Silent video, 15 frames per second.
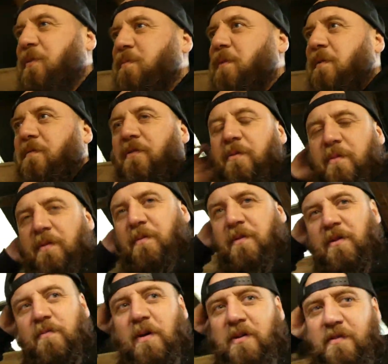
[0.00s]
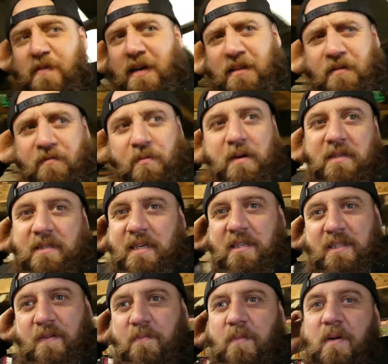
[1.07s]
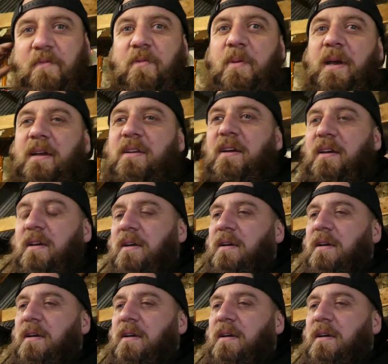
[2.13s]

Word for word: and months. You must have had them for about 6-7 months, mate, didn't you?